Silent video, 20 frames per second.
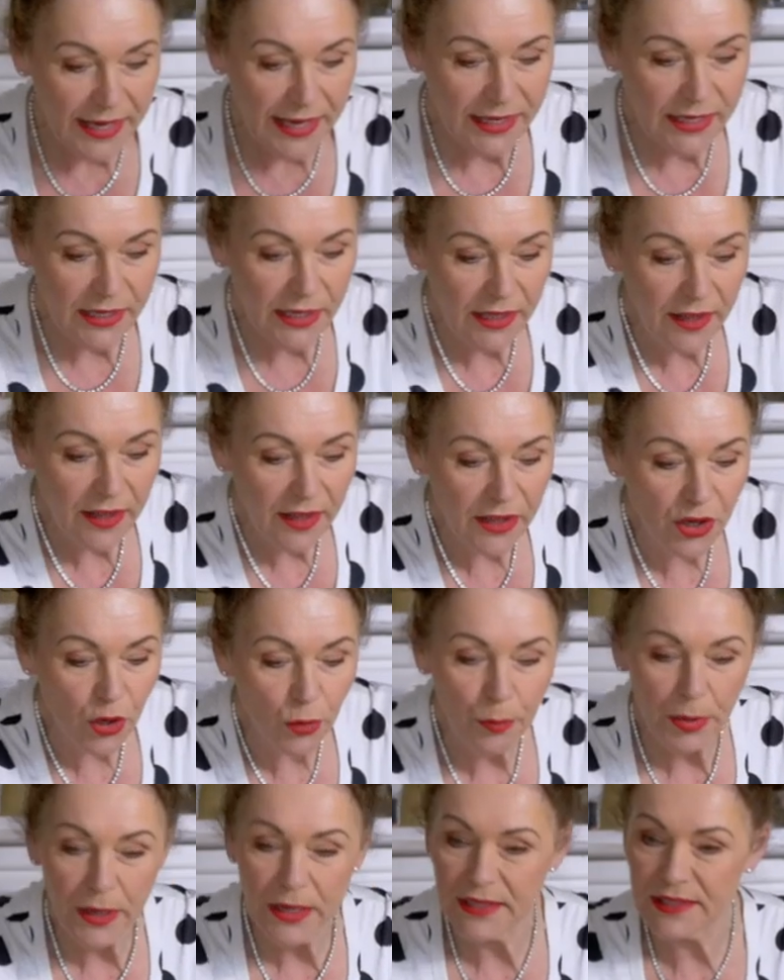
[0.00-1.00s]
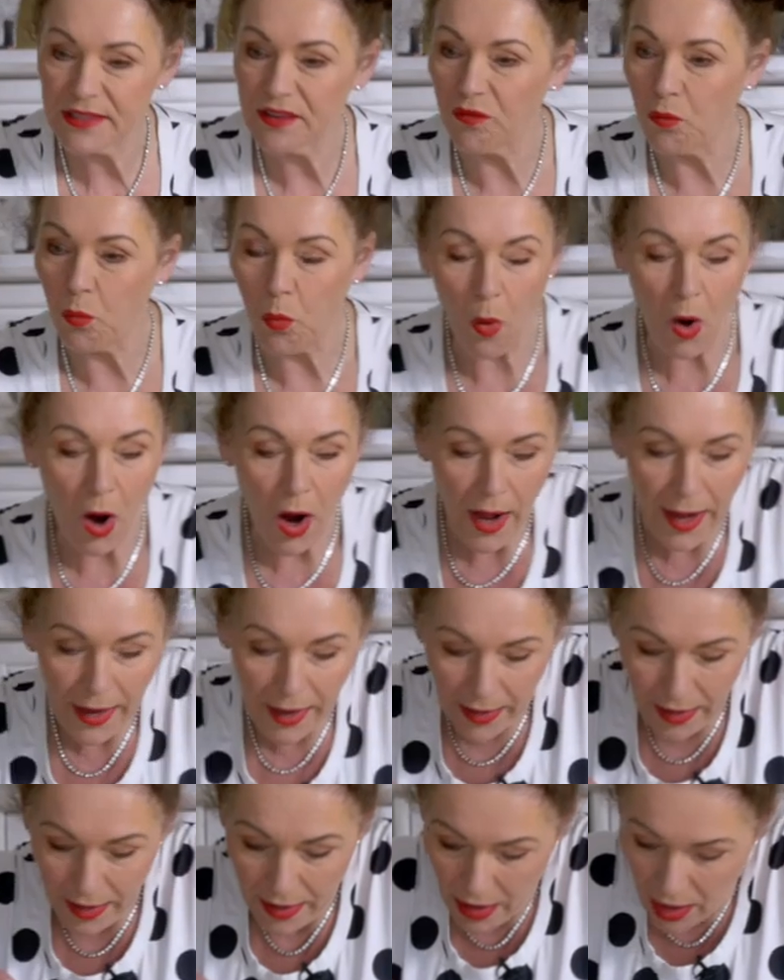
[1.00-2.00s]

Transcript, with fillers: getting your piece of wire,